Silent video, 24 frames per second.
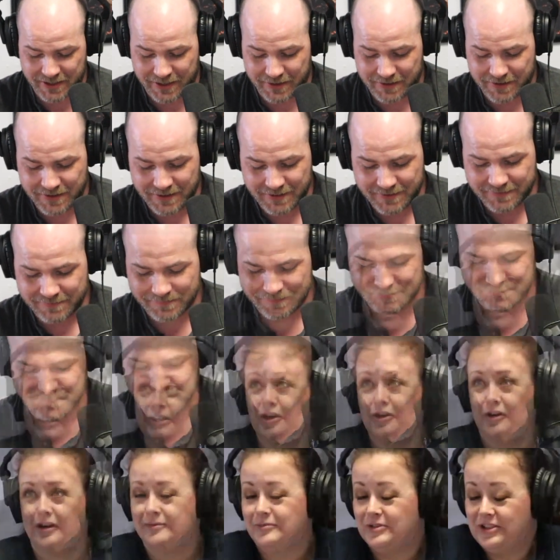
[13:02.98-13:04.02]
I know.
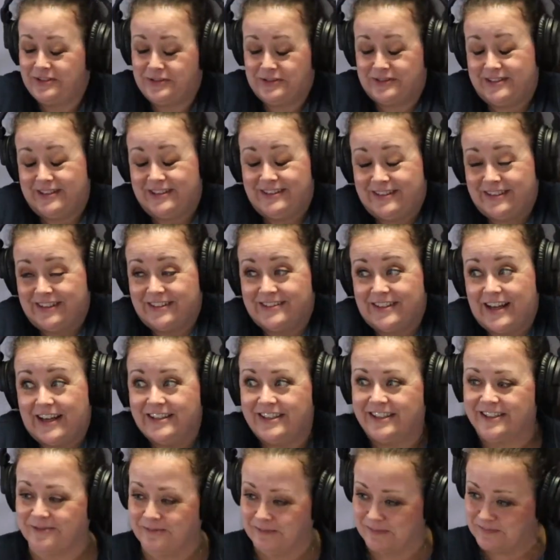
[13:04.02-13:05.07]
It's
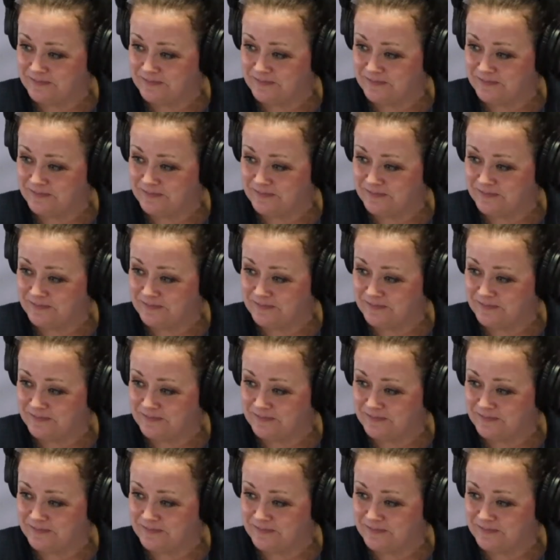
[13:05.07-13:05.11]
exciting.